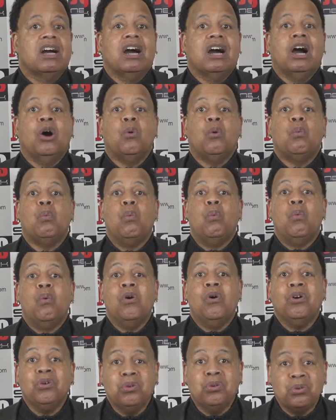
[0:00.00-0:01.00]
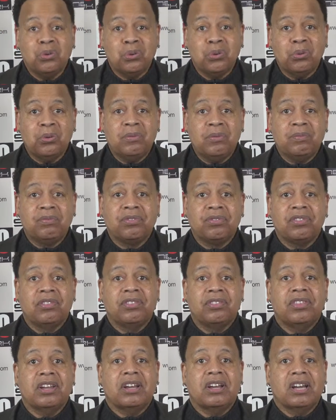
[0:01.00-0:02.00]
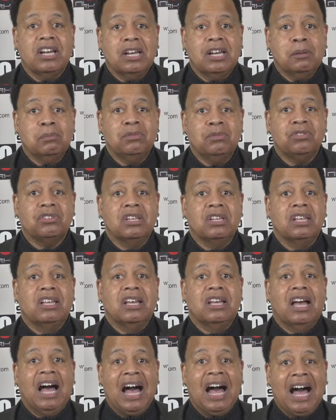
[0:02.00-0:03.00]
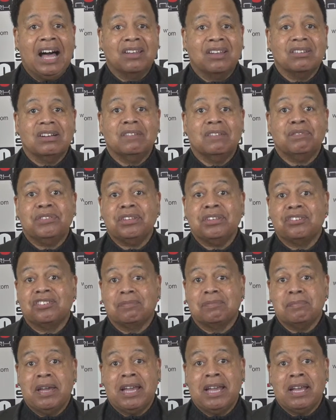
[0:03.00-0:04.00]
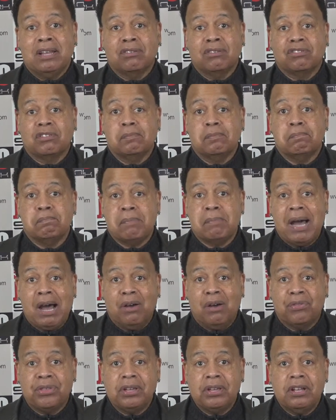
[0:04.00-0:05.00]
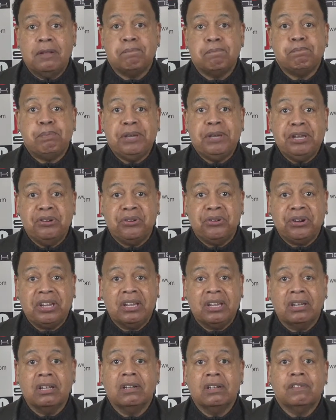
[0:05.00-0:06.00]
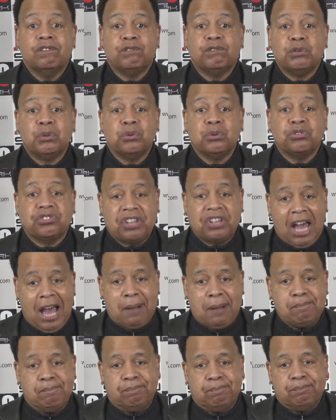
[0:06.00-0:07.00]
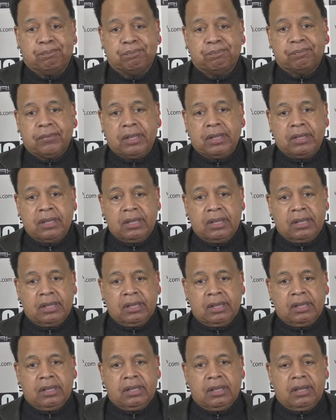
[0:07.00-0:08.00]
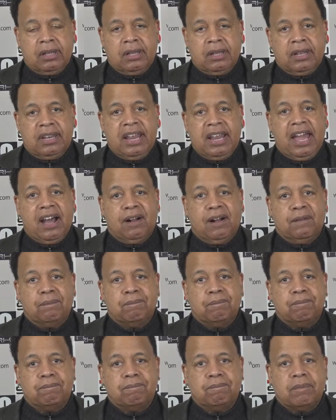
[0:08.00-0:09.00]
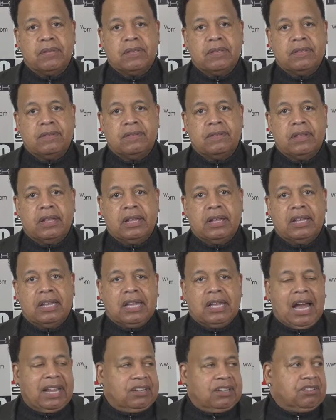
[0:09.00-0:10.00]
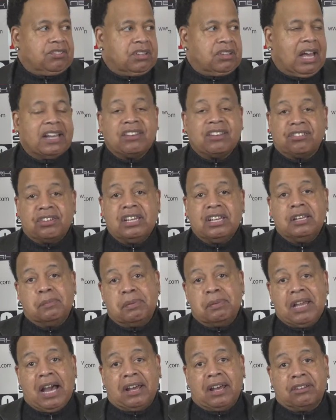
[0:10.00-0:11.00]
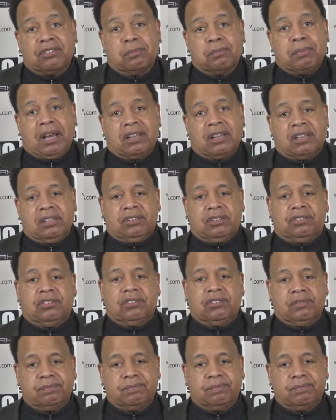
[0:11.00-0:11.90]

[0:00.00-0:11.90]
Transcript: a word that comes out of this man's mouth. Period, full stop. Now, I just need to be honest about this.